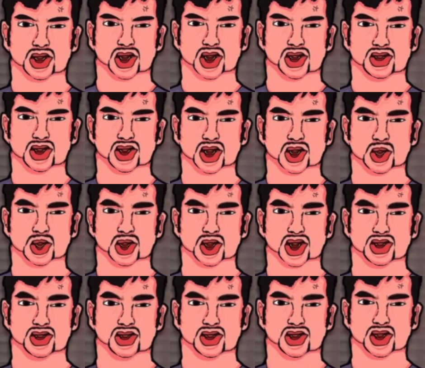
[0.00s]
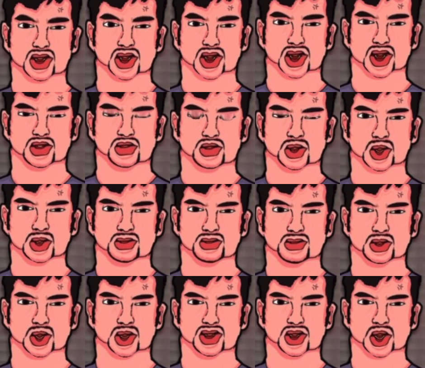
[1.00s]
And like I always do,
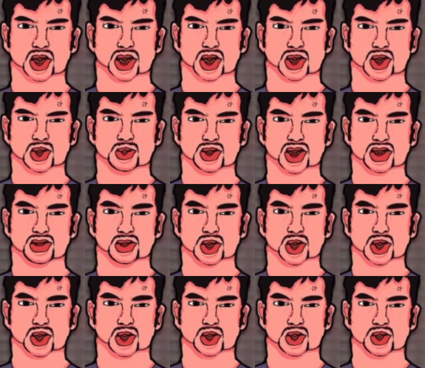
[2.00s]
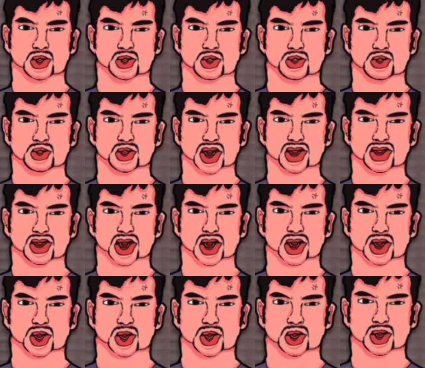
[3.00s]
I'm going to drop the link below. Check it
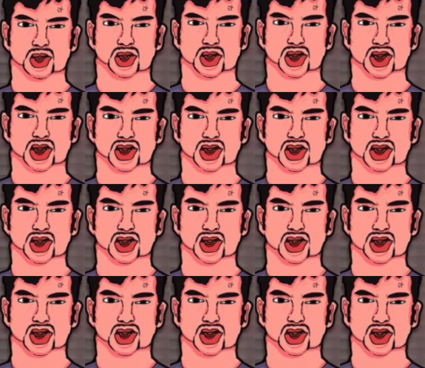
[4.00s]
out.